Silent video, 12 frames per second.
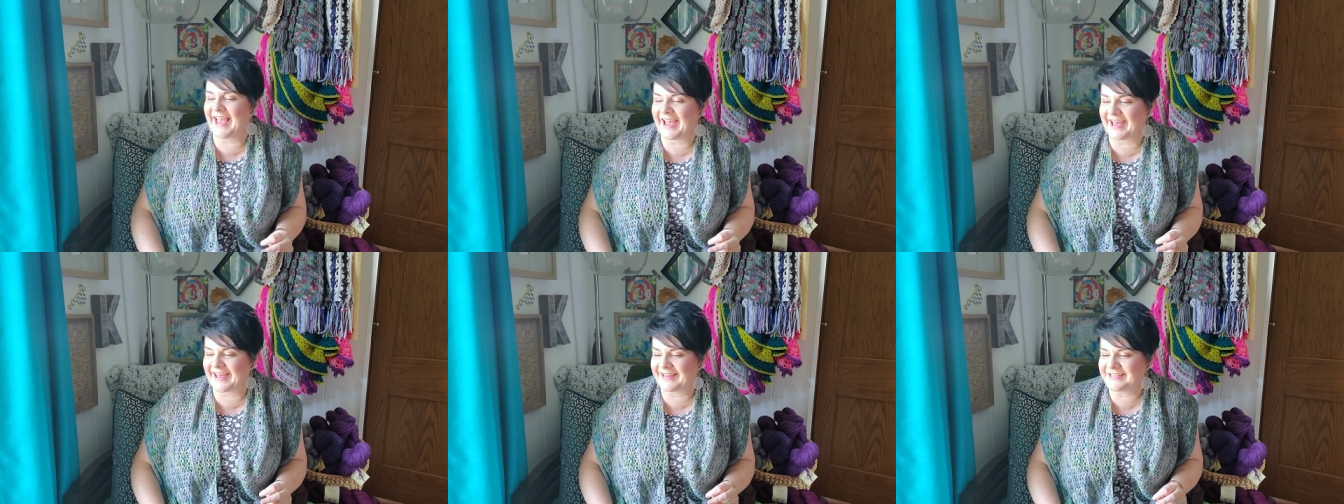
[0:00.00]

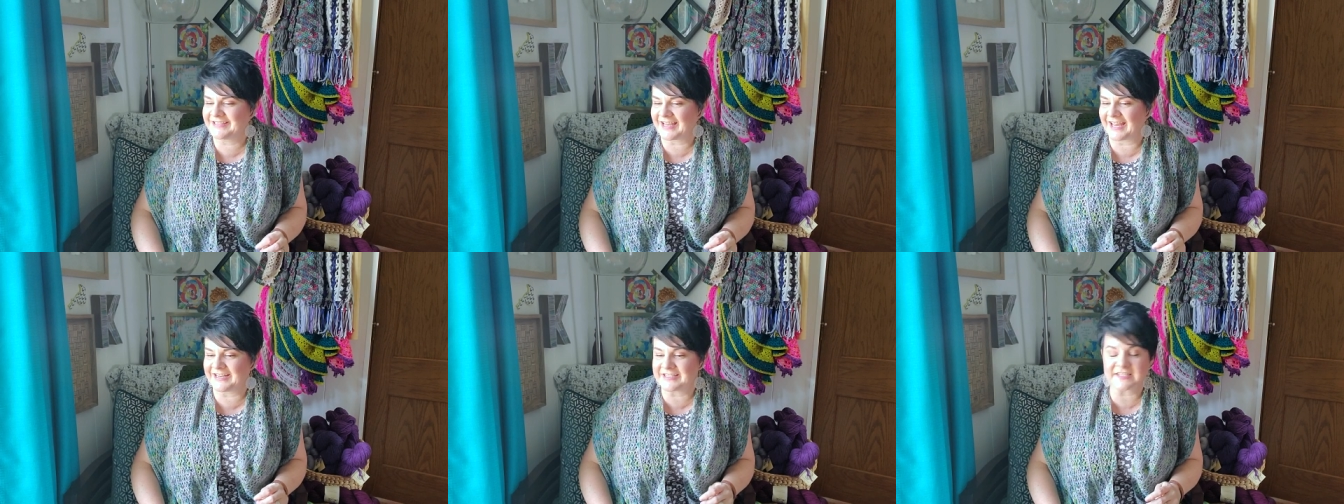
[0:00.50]
and
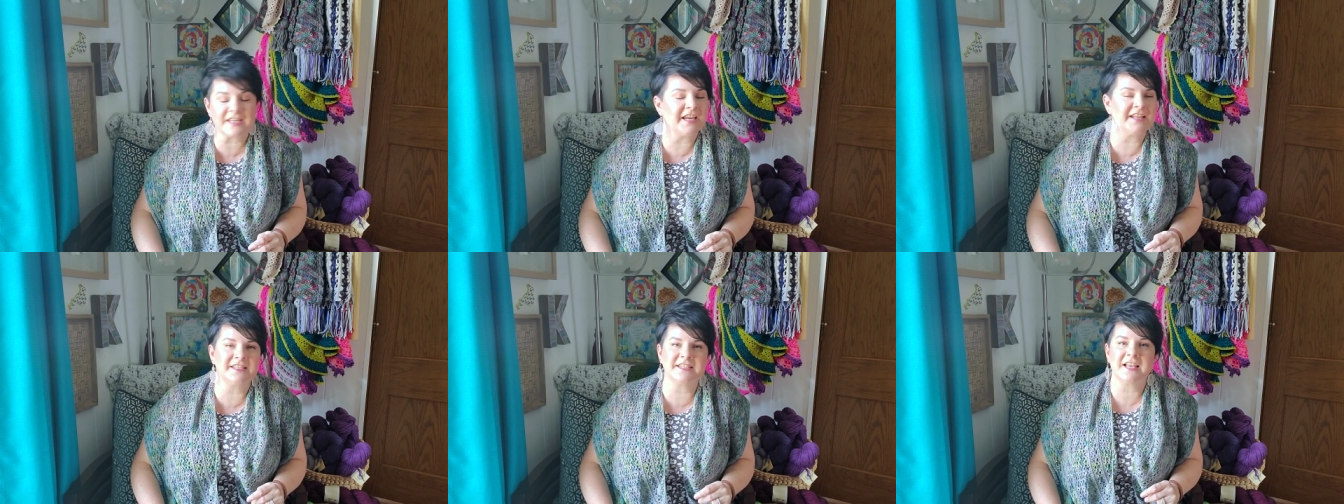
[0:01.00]
and it's
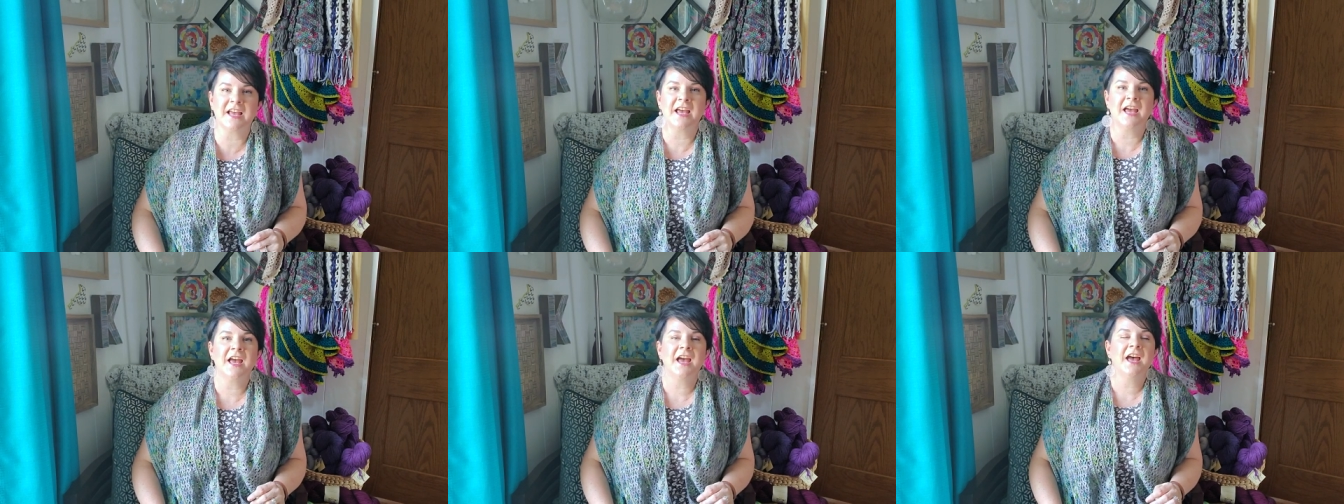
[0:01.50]
it's
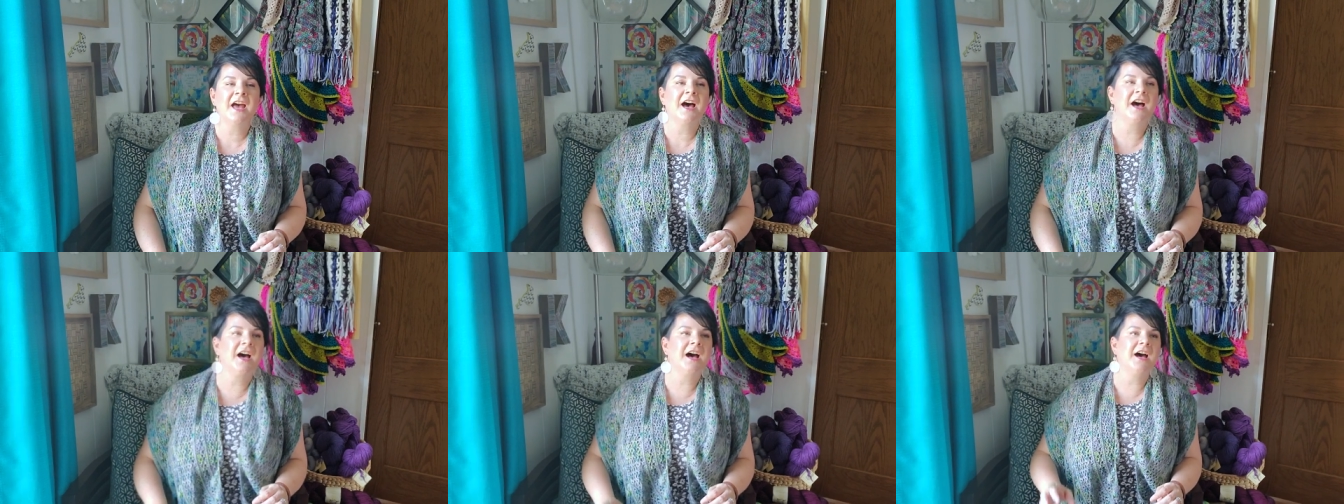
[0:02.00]

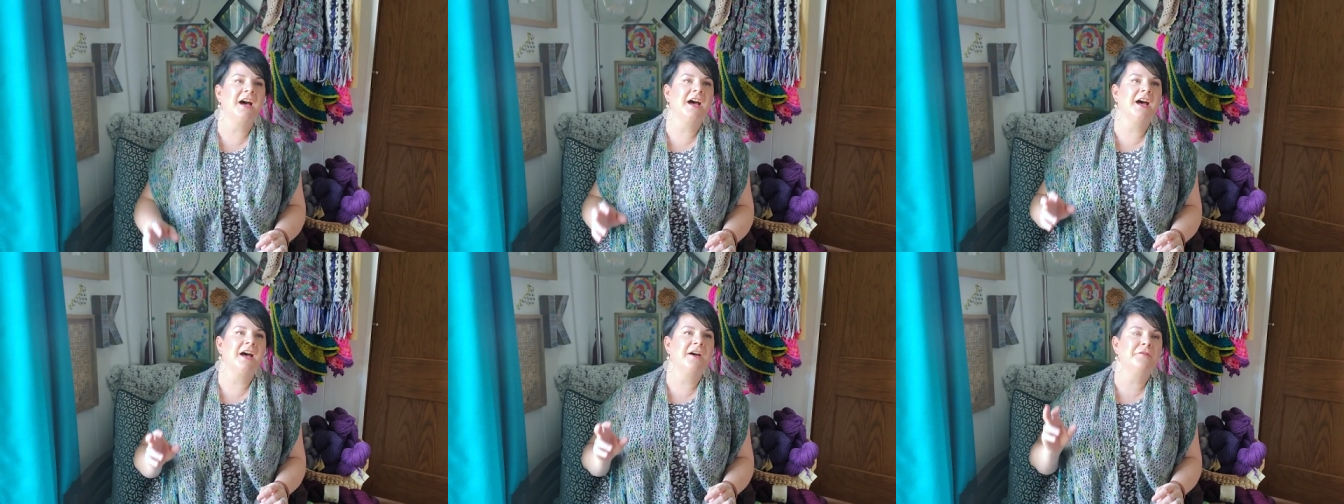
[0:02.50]

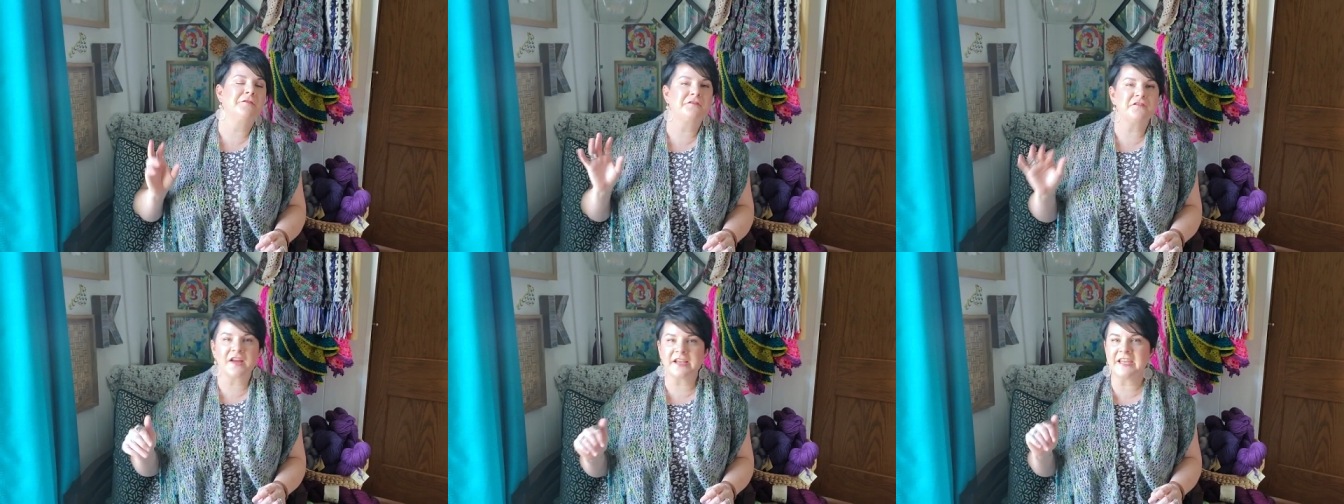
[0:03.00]
uh
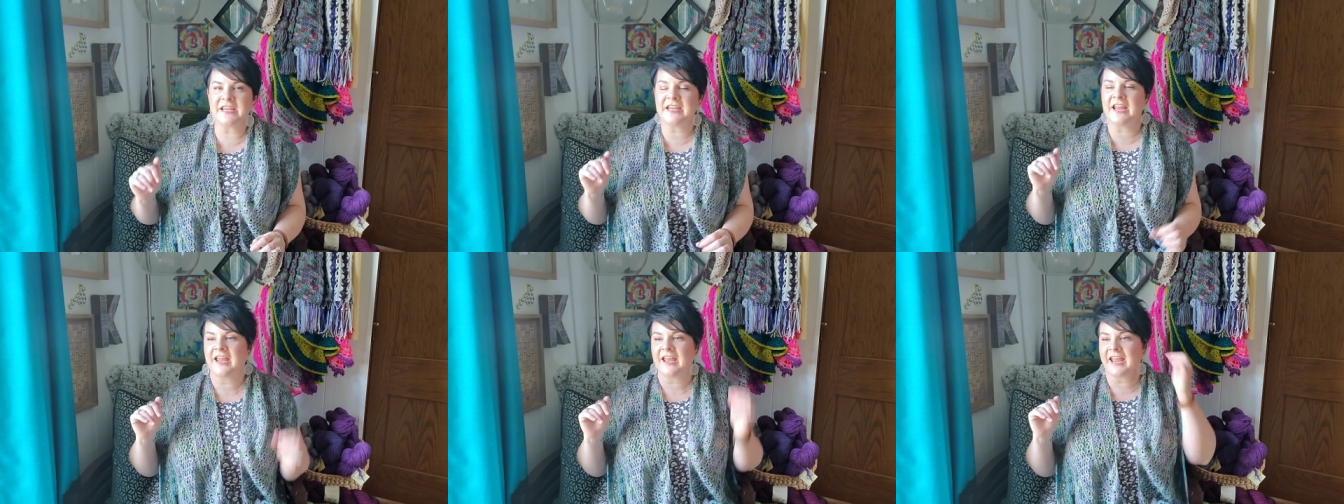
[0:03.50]

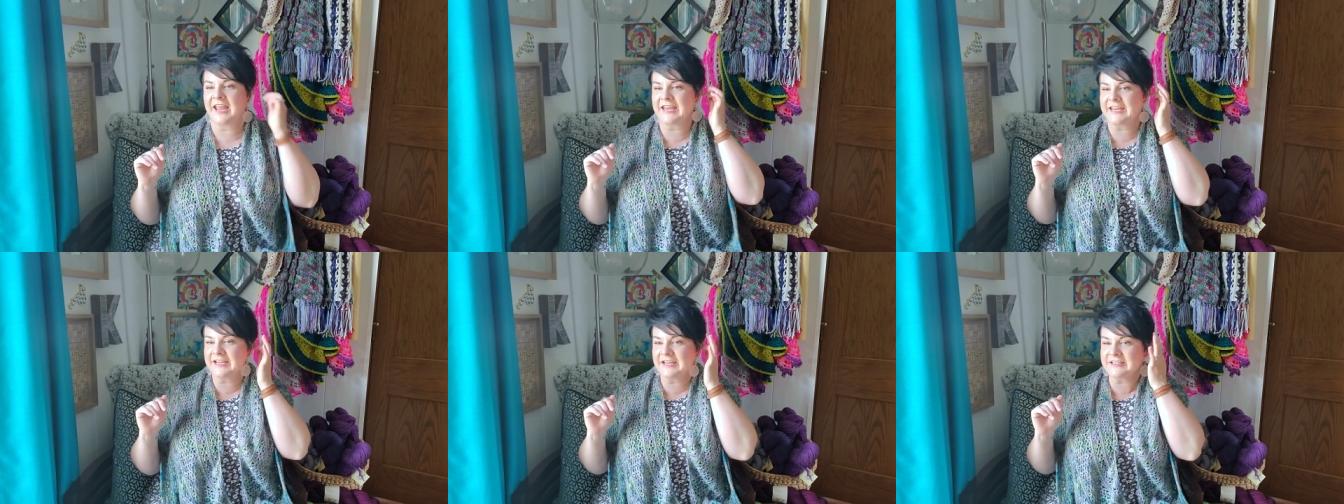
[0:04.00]
funny
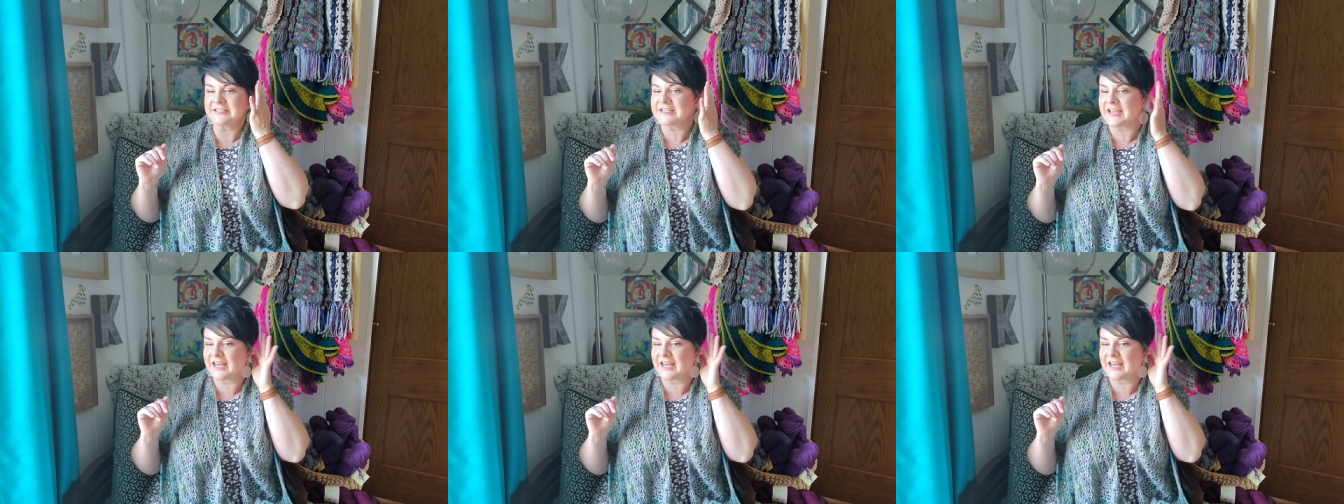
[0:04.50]
and